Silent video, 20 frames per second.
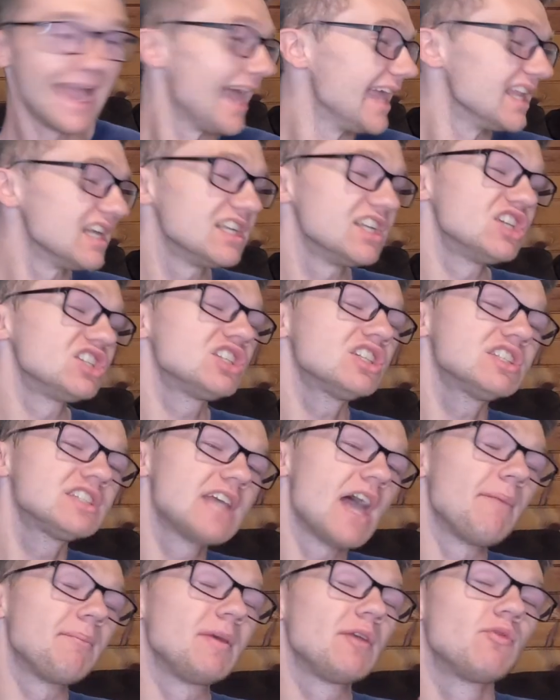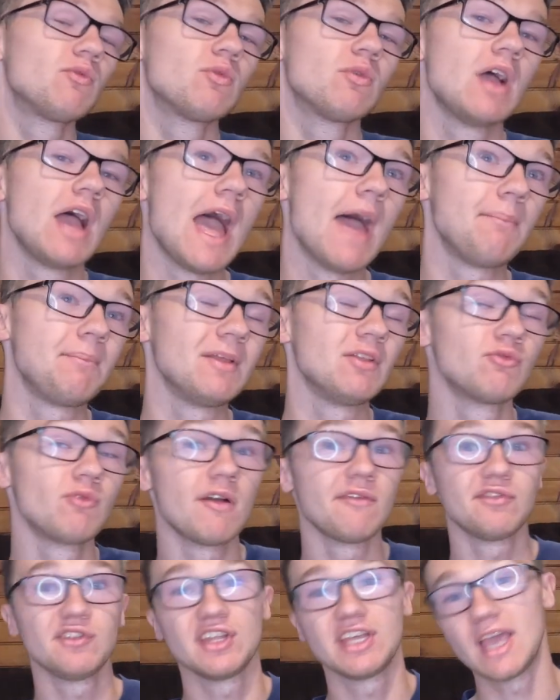Editions happen
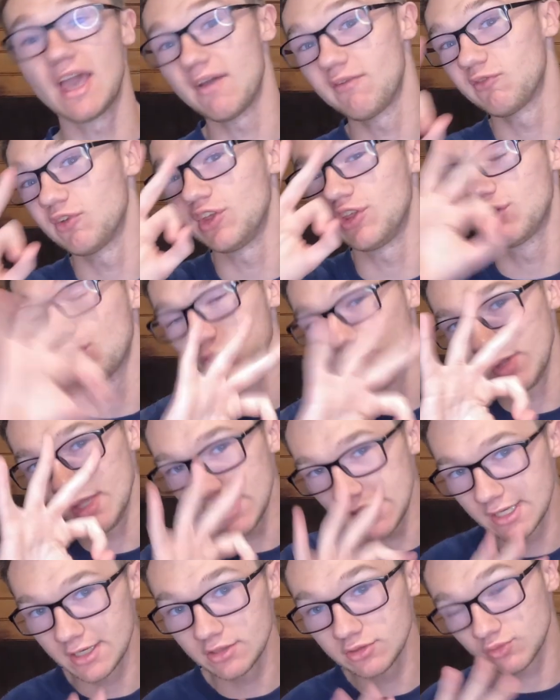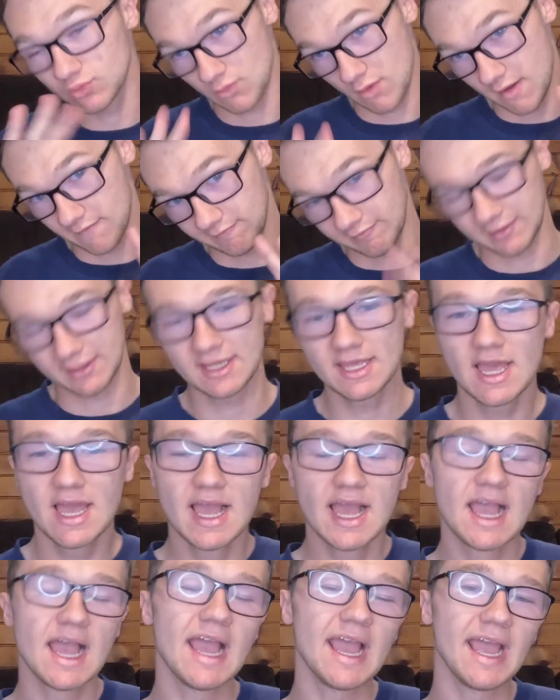roughly every 3 years,
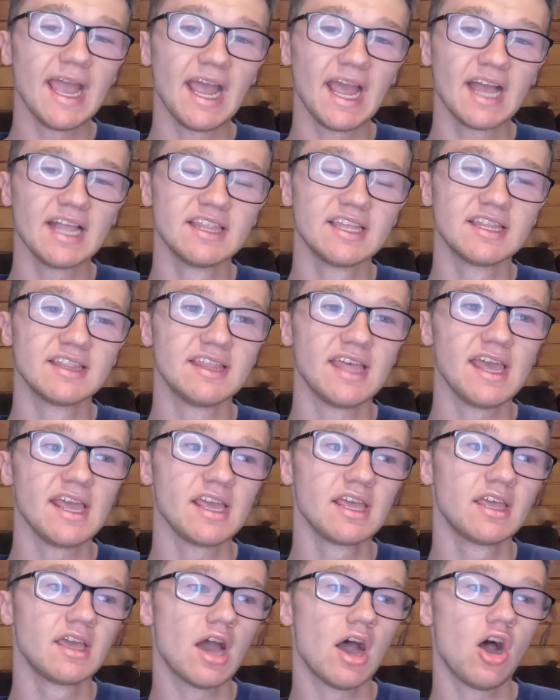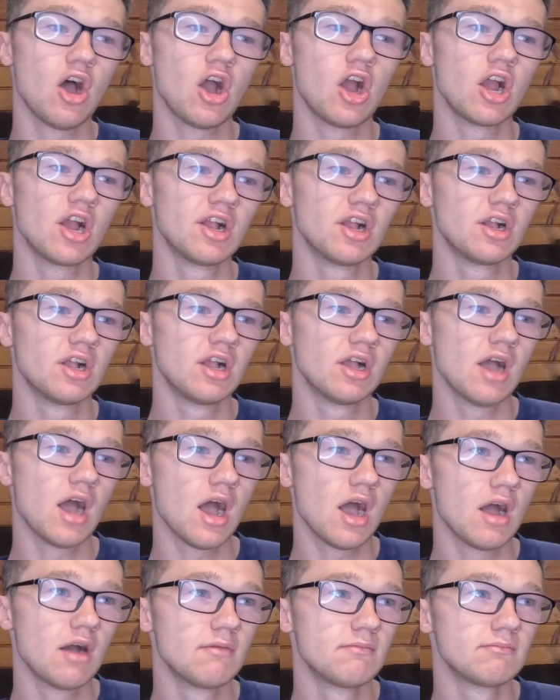and they are
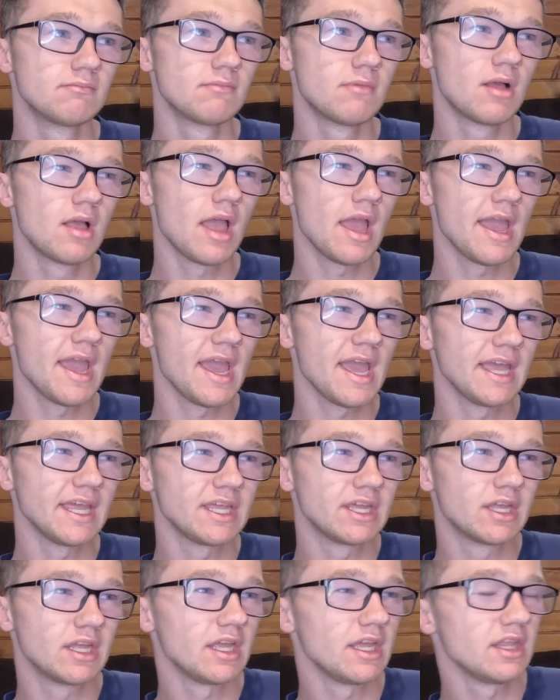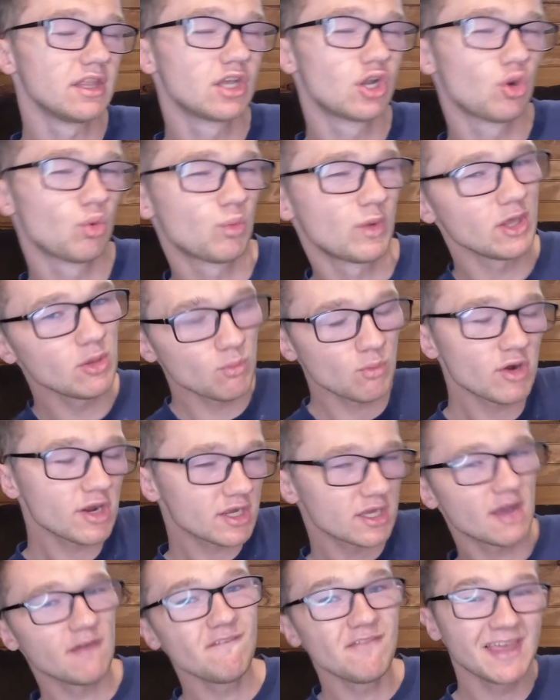either
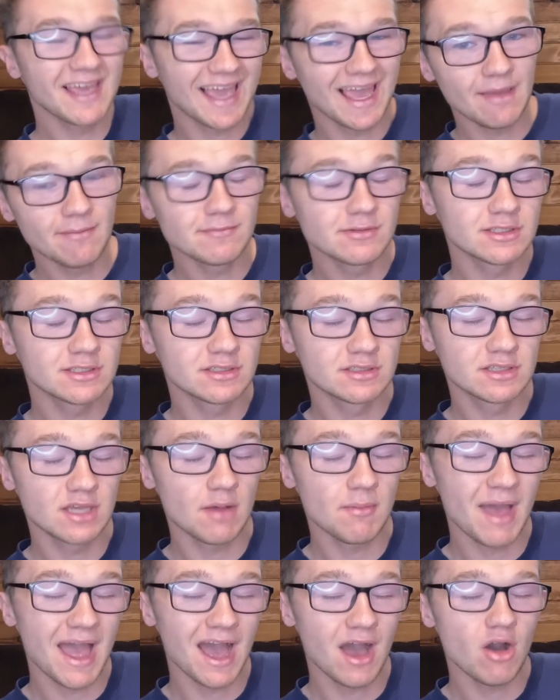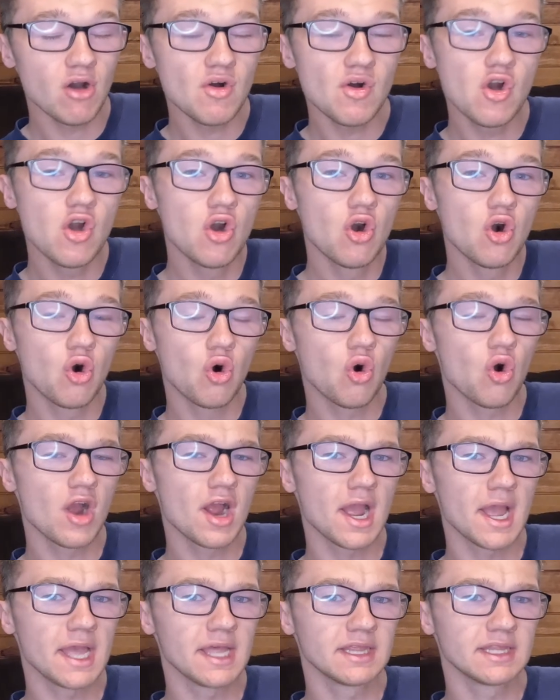rework of the game somehow
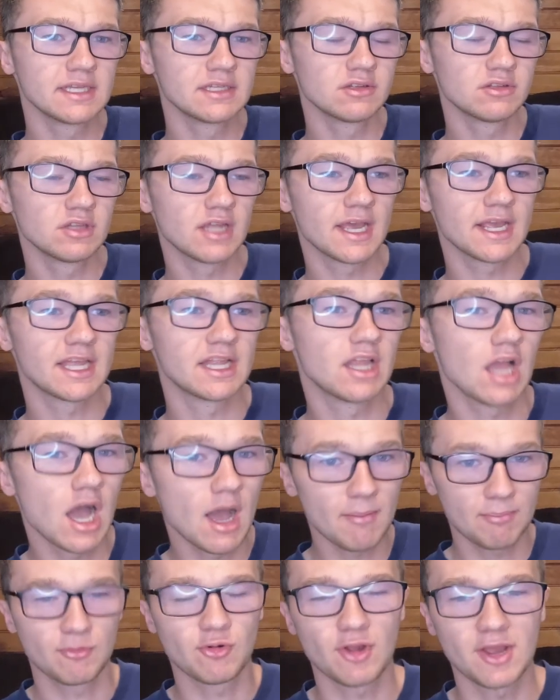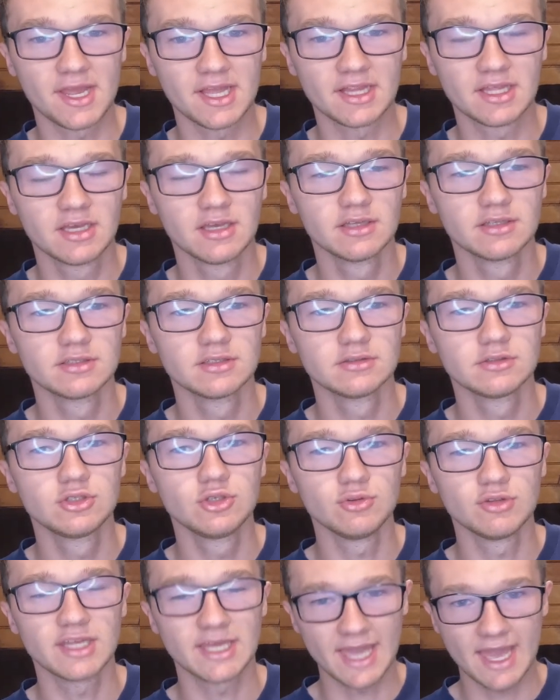or a little like an upgrade
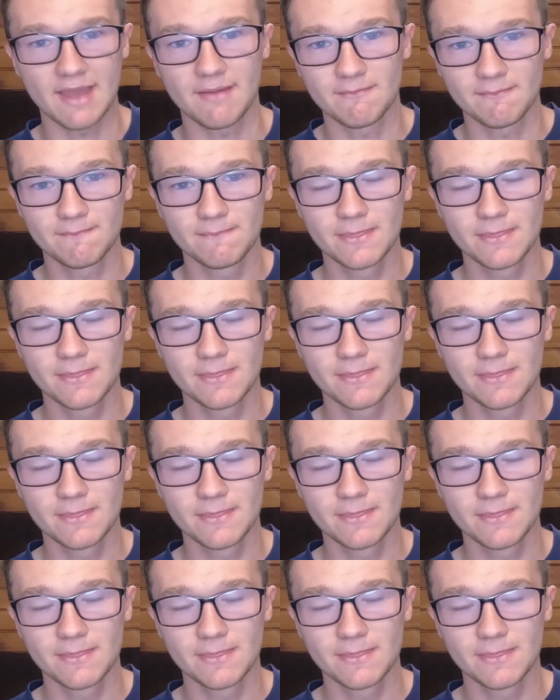to the game.